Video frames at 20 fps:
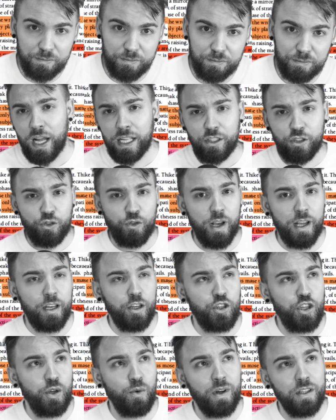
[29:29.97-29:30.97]
That
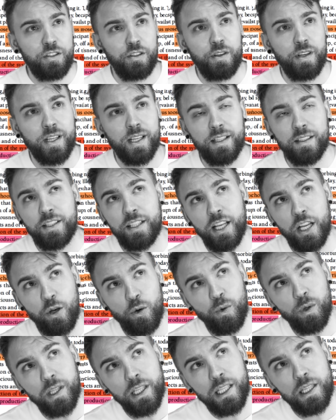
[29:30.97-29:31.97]
strategy wants you to
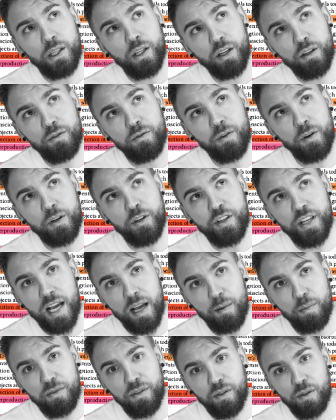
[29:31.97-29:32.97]
continually look for
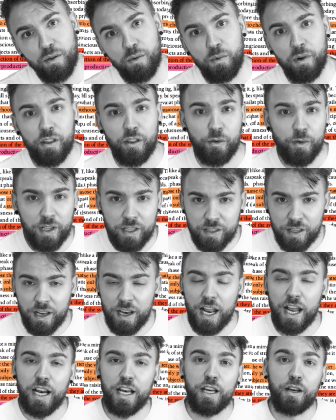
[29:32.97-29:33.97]
depth where there
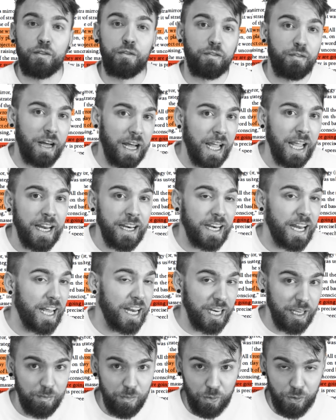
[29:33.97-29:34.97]
isn't any to find
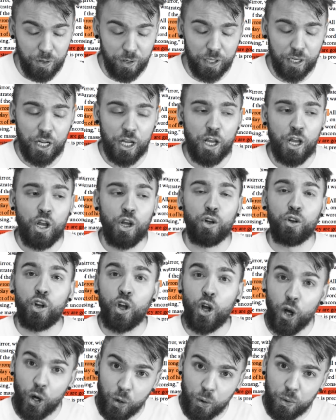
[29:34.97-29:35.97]
anymore.
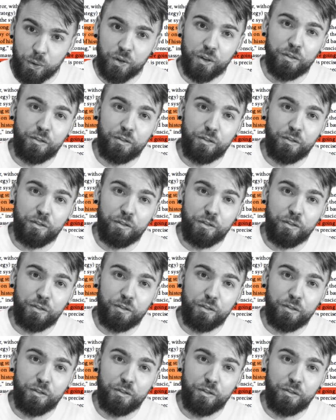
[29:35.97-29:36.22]
No, the